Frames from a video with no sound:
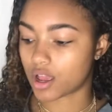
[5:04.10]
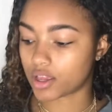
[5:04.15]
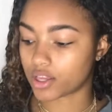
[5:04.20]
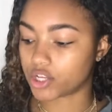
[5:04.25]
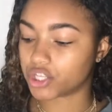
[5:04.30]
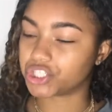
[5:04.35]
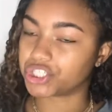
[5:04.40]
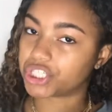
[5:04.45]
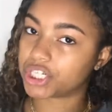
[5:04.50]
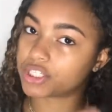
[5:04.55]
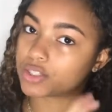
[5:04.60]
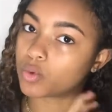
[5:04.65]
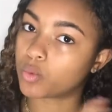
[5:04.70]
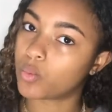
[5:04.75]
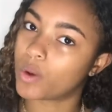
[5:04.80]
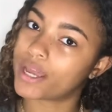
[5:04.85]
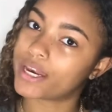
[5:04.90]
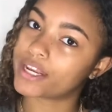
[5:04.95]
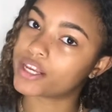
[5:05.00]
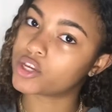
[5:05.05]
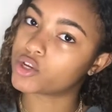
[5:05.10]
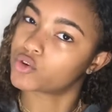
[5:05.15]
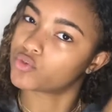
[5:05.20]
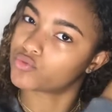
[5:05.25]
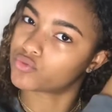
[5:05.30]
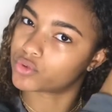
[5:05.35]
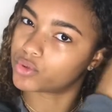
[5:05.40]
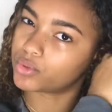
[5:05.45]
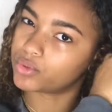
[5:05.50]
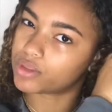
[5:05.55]
you're just wetting your
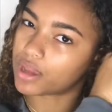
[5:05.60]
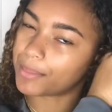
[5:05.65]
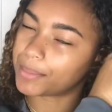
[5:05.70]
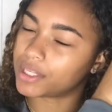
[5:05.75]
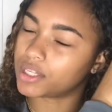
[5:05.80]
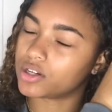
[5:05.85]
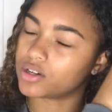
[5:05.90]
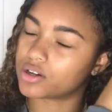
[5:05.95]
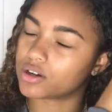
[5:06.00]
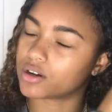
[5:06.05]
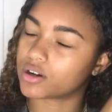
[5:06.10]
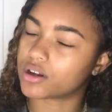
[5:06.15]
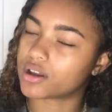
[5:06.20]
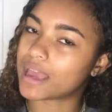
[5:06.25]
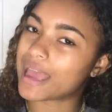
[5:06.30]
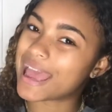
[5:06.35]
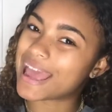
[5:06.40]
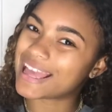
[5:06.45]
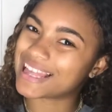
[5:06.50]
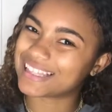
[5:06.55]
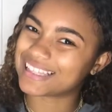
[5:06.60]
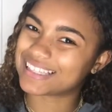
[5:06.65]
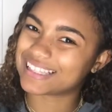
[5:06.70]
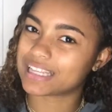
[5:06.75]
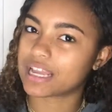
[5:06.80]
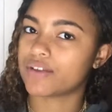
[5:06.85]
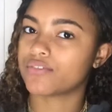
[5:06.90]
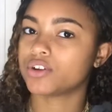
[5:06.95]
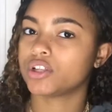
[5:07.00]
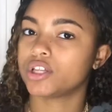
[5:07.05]
your ends,
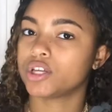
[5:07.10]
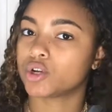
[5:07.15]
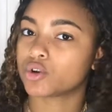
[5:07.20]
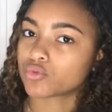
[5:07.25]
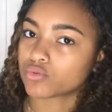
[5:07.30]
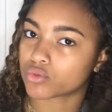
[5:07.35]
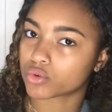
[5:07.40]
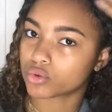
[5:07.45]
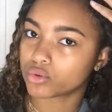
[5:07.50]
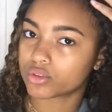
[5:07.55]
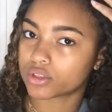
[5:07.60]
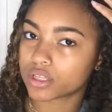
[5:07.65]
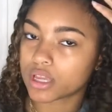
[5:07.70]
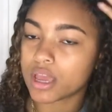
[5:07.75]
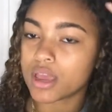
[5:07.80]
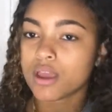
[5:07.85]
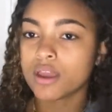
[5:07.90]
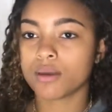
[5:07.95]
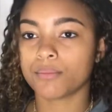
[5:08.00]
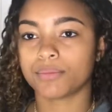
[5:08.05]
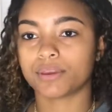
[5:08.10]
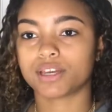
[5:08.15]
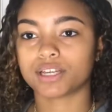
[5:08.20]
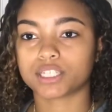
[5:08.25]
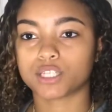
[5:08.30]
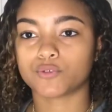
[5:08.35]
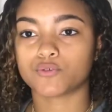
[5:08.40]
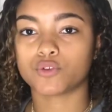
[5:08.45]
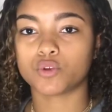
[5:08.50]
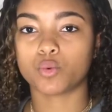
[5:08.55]
not really your roots,
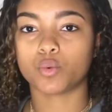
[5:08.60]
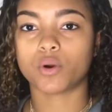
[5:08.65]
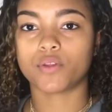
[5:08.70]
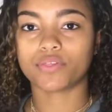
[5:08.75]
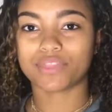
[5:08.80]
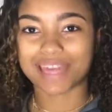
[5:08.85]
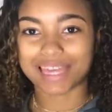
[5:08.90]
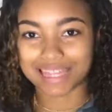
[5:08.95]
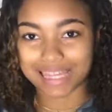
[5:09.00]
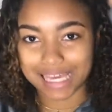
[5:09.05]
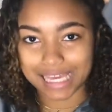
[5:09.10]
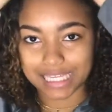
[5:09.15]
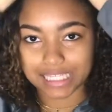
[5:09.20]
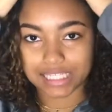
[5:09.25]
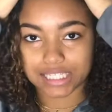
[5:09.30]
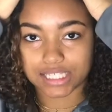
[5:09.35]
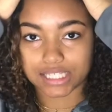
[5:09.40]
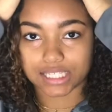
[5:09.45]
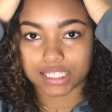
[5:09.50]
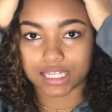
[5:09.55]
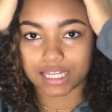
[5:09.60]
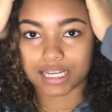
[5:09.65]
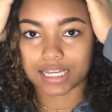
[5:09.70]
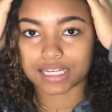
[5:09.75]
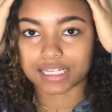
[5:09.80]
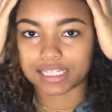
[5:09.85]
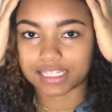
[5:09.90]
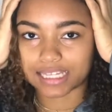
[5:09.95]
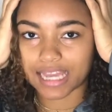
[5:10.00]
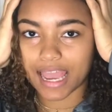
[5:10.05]
because if you want that like
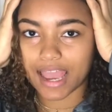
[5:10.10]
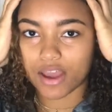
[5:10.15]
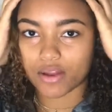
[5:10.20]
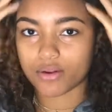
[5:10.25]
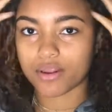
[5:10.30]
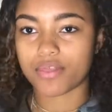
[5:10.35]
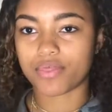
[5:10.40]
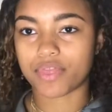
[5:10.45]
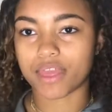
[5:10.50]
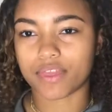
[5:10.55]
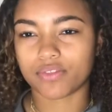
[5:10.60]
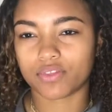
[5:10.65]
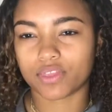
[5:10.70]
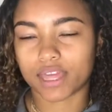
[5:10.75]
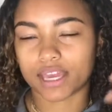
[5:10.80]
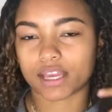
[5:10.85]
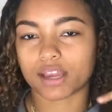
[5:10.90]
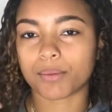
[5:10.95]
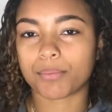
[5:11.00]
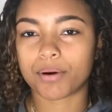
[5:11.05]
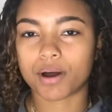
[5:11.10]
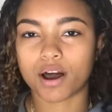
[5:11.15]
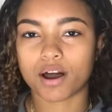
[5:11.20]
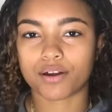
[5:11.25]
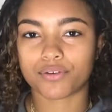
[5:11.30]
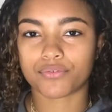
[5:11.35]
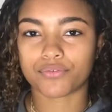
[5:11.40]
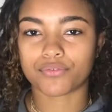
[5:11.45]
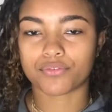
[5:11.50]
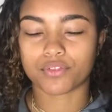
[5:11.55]
slick down and then like a
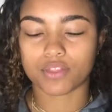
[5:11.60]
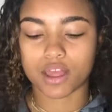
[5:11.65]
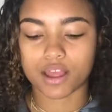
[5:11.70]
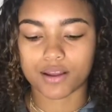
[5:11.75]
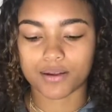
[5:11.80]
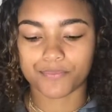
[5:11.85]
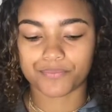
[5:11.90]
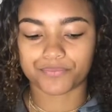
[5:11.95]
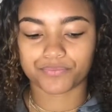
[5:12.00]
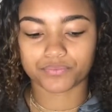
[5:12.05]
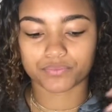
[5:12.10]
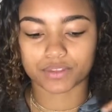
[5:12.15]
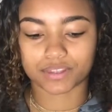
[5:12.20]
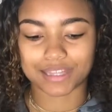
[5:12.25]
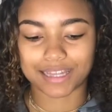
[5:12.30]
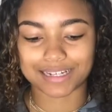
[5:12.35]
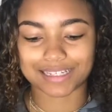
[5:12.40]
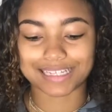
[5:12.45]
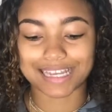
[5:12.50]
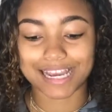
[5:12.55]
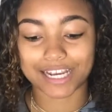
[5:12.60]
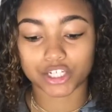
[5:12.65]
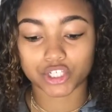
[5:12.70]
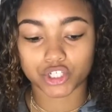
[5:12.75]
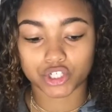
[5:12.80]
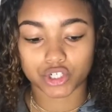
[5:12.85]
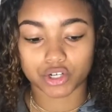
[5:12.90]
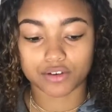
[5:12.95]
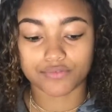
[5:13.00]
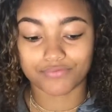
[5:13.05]
puff, then
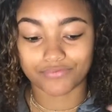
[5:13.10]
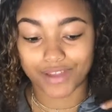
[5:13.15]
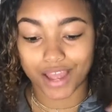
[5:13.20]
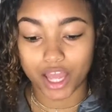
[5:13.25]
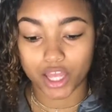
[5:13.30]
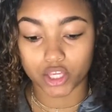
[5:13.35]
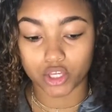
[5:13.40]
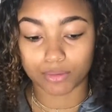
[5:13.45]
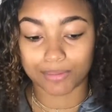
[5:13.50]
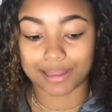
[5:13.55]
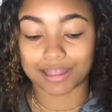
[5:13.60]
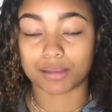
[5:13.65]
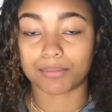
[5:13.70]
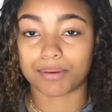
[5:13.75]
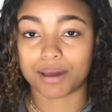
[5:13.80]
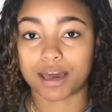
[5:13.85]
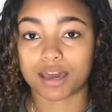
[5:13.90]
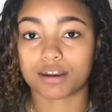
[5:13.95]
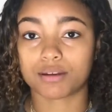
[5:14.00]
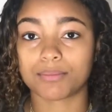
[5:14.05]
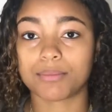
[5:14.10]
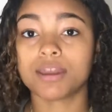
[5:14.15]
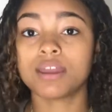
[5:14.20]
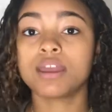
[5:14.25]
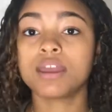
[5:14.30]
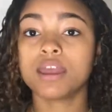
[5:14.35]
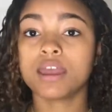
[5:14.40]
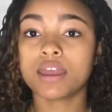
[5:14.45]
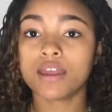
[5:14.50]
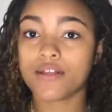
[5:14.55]
texture and volume at the bottom,
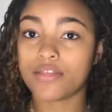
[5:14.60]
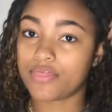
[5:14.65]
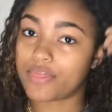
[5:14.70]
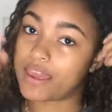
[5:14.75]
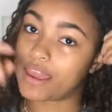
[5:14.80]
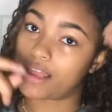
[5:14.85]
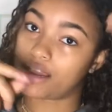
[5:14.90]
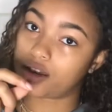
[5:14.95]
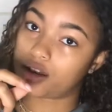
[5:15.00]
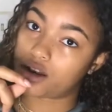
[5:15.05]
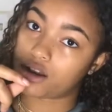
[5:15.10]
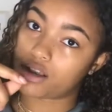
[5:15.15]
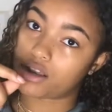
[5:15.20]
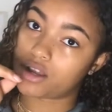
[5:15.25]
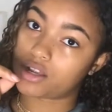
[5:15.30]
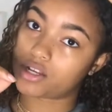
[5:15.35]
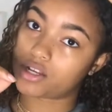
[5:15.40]
then